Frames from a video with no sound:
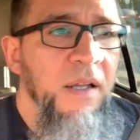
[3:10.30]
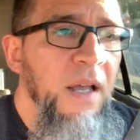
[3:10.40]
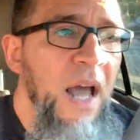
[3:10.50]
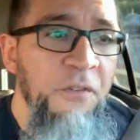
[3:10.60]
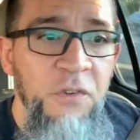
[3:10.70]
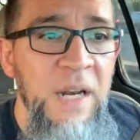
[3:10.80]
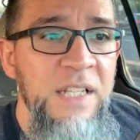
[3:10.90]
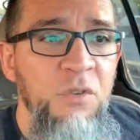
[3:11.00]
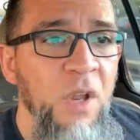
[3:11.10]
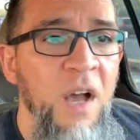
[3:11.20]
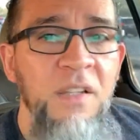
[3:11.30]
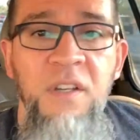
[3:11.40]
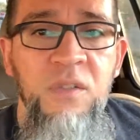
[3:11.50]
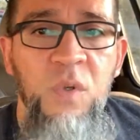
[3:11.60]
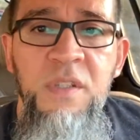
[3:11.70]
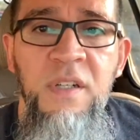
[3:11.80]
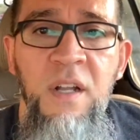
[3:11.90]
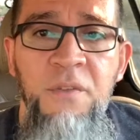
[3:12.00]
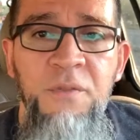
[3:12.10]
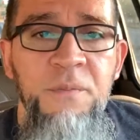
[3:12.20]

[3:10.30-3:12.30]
I felt like 3 hot dogs wasn't enough.